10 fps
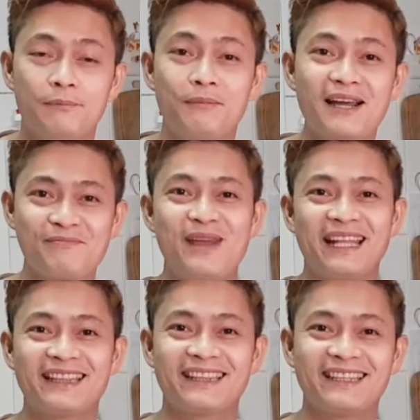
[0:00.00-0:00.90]
Pakbay.
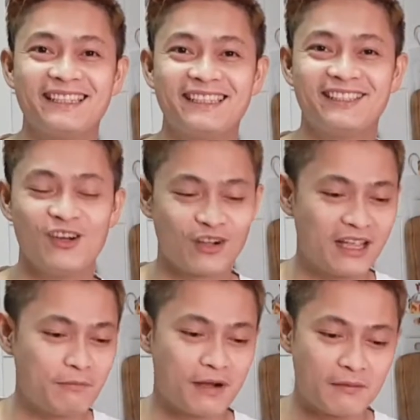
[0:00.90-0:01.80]
Okay,
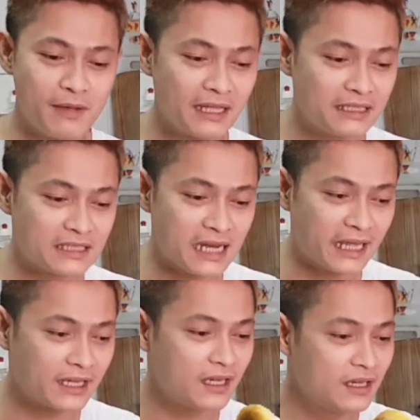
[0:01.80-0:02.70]
Pakbay is like,
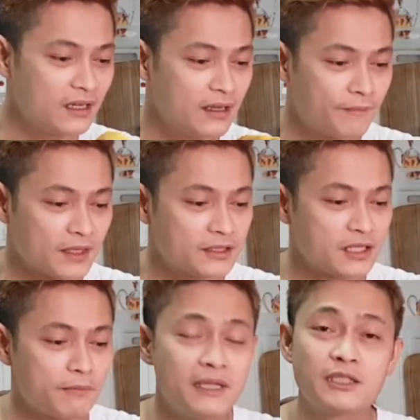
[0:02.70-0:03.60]
it's a
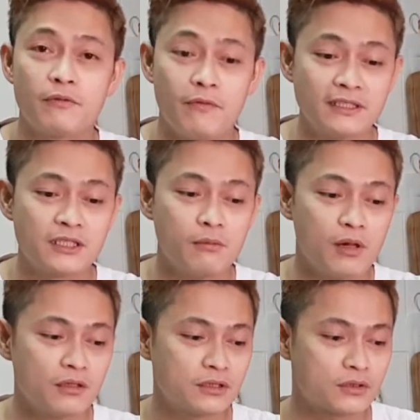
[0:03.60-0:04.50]
mixed
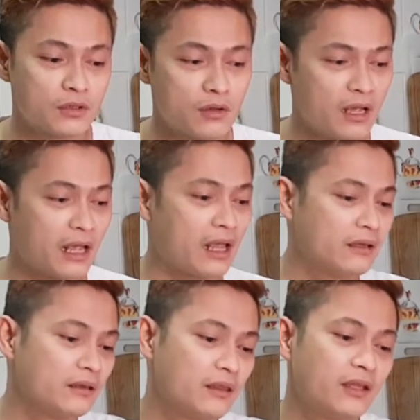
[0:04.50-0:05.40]
vegetables, and
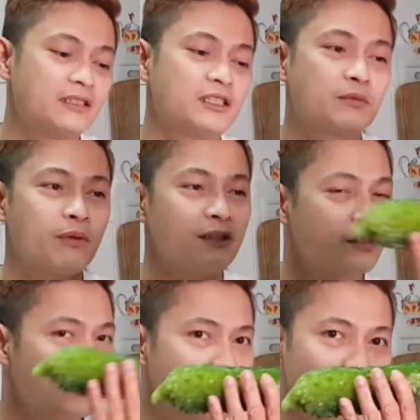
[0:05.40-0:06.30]
there's
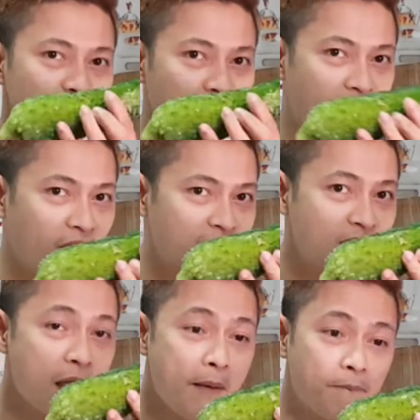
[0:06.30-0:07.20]
especially this
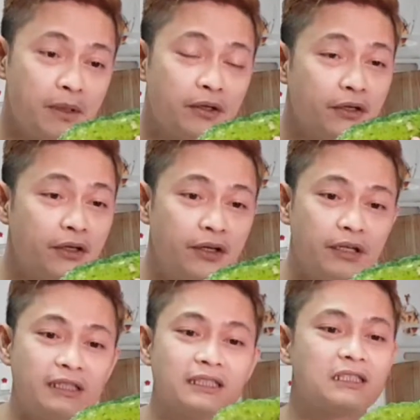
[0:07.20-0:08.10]
bitter gourd.
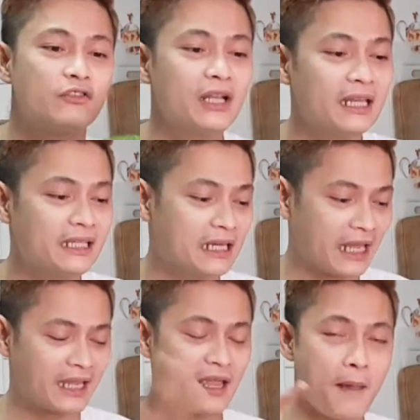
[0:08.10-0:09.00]
It's really like
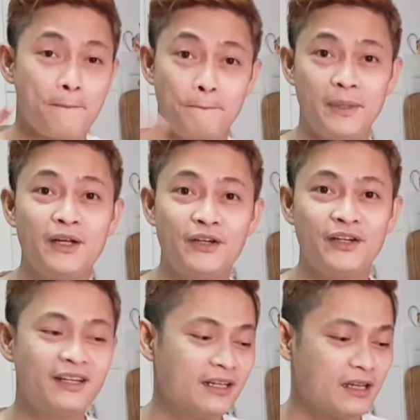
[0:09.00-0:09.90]
bitter,
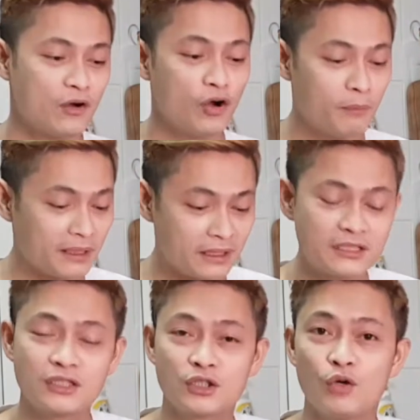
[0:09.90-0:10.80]
but it's
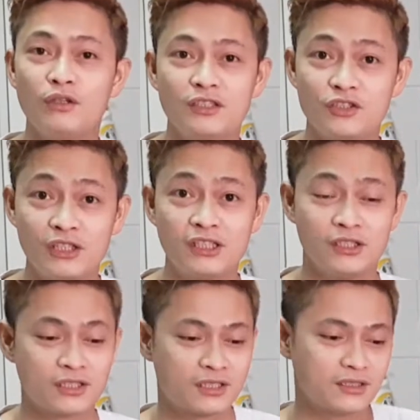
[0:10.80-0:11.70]
so
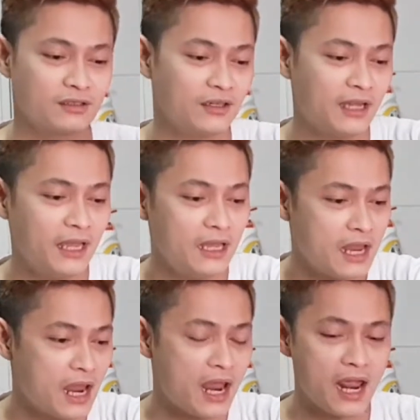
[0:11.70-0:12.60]
nutritious. Okay,
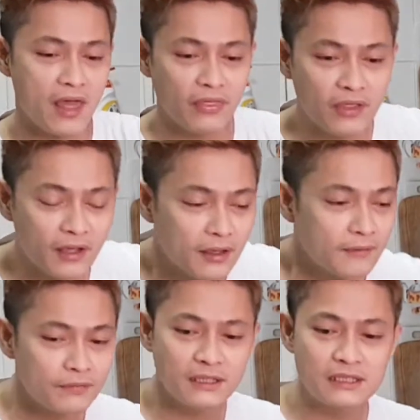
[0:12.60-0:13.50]
and
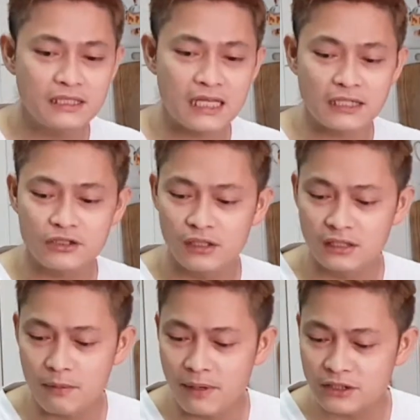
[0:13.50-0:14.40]
this is actually the
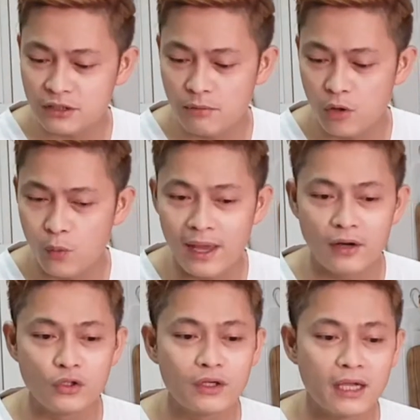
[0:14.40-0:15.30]
vegetable where
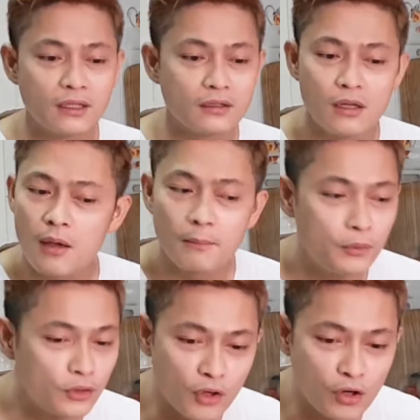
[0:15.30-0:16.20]
you can put
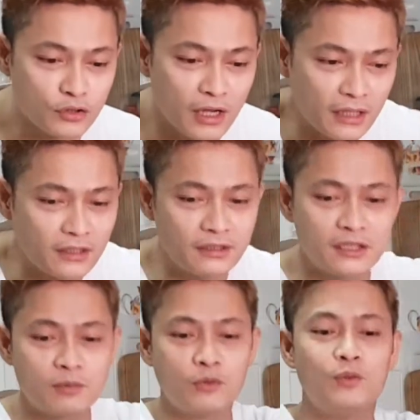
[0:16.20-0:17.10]
all together this
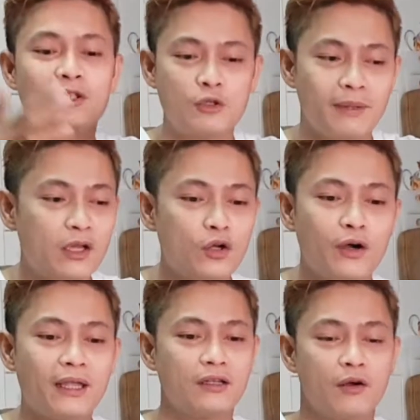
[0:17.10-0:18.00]
food with tomato,
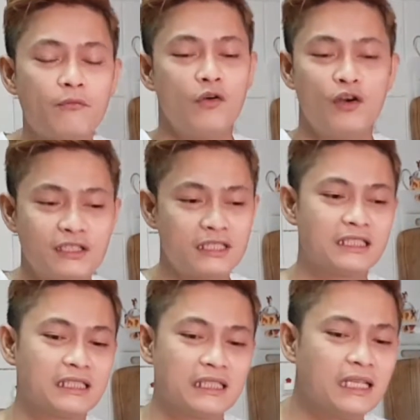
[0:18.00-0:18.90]
and of course it's
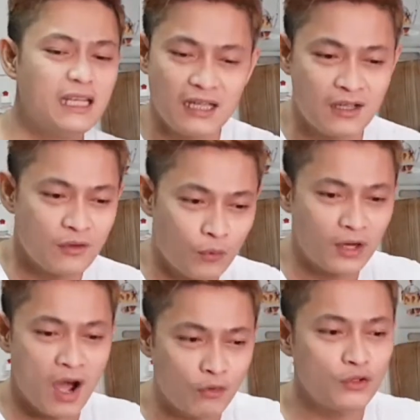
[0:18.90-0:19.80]

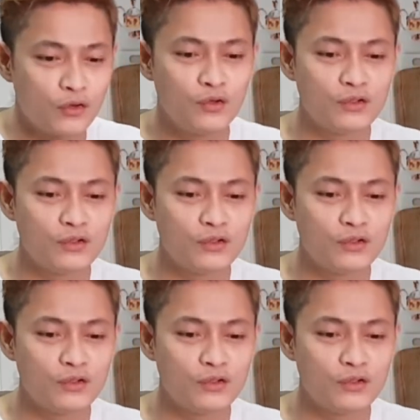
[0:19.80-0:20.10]
how do you cook